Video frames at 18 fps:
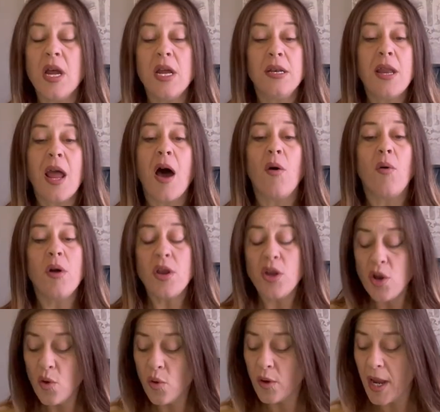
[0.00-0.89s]
Now,
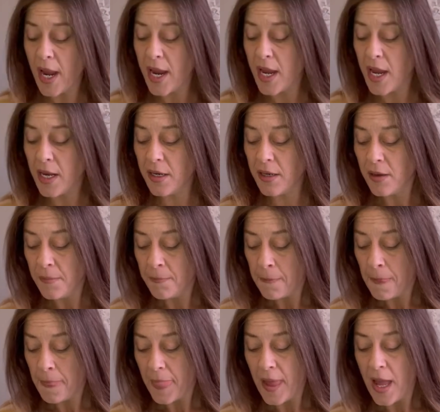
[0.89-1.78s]
you can,
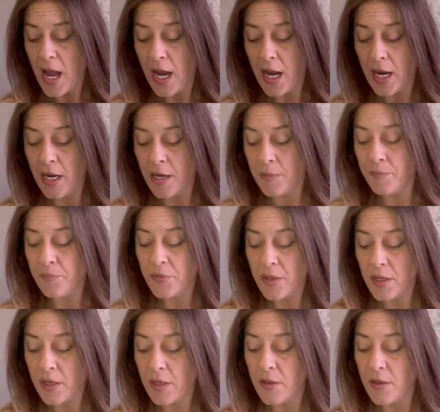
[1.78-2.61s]
um,